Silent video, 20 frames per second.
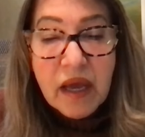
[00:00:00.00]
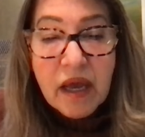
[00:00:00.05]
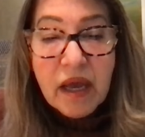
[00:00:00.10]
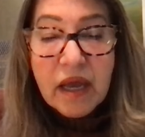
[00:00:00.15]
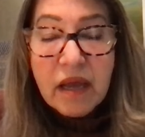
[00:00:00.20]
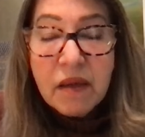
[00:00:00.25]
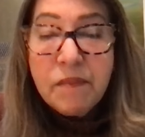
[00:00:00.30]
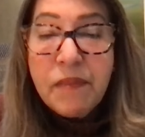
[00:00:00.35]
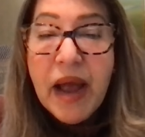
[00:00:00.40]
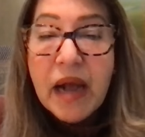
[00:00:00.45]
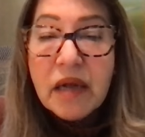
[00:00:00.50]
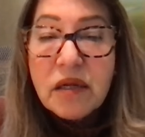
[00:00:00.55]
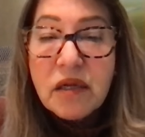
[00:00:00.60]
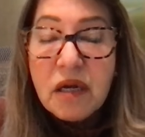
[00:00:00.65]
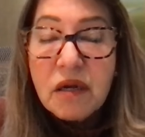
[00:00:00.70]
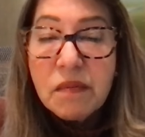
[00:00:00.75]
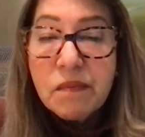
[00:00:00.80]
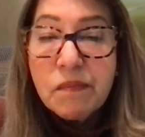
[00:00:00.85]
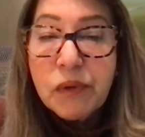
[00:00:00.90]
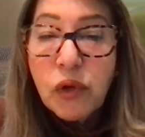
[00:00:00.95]
impact
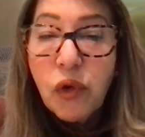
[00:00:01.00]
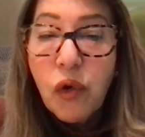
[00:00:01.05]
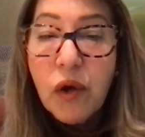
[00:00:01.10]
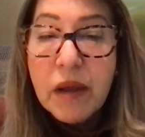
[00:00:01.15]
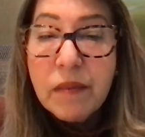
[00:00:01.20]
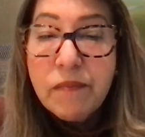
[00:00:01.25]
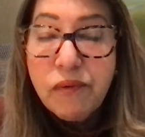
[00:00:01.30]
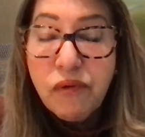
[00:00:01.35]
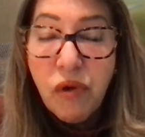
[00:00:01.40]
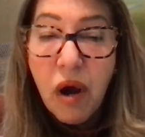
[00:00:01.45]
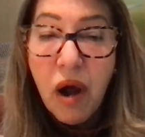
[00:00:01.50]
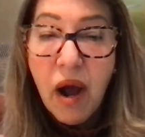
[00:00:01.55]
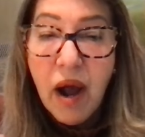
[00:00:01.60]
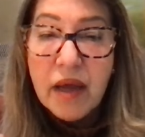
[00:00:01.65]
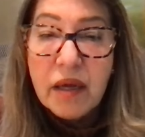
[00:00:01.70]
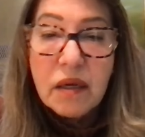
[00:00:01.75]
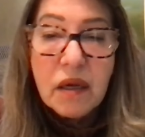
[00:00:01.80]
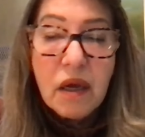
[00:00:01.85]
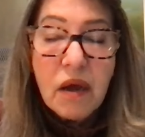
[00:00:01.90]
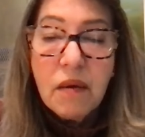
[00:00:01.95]
on employee
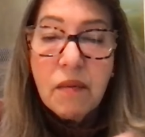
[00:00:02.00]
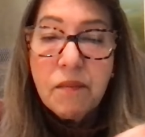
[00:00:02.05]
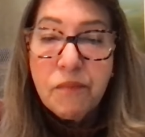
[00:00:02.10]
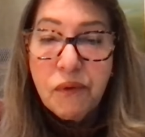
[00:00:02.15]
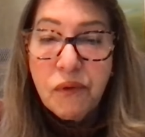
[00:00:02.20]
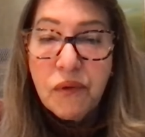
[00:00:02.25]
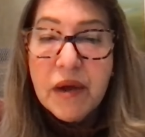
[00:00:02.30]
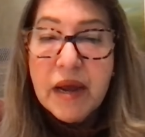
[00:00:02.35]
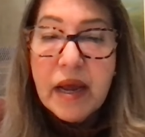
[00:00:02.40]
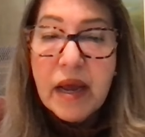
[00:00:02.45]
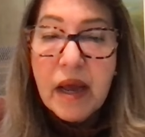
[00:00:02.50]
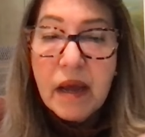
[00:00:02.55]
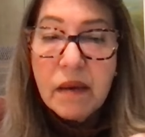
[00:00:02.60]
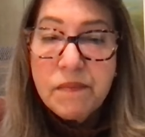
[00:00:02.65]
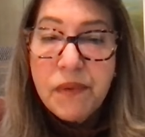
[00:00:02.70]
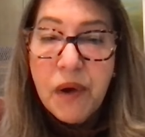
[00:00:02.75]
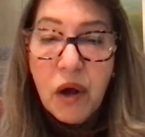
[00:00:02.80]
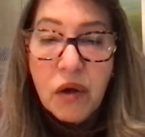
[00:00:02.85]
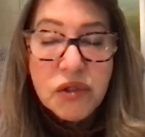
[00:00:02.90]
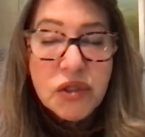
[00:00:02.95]
pride, pre and
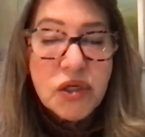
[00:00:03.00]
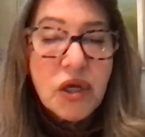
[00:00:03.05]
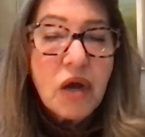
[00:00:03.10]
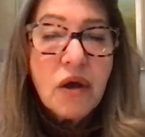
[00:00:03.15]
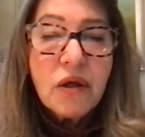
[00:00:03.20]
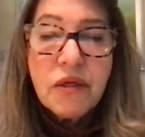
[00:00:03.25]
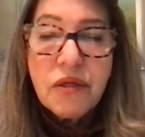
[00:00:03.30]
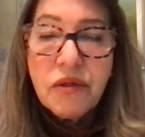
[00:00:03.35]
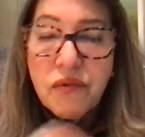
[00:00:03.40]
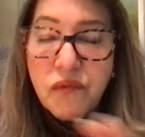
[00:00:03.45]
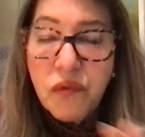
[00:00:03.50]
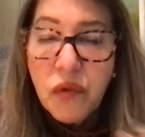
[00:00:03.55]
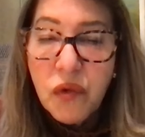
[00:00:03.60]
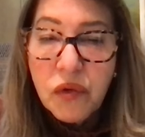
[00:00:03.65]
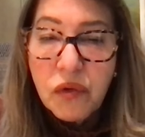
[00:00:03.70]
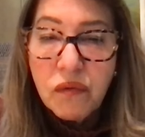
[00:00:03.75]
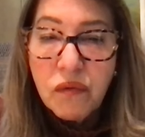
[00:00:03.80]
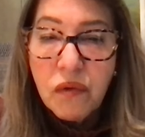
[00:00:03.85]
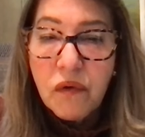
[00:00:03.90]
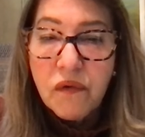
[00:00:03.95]
post, through
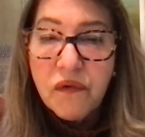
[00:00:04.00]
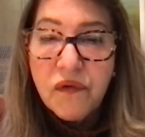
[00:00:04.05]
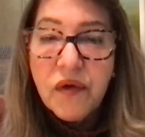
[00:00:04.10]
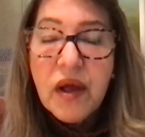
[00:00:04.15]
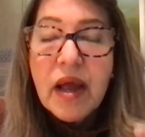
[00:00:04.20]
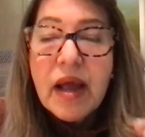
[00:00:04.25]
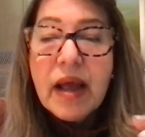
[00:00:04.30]
the roof.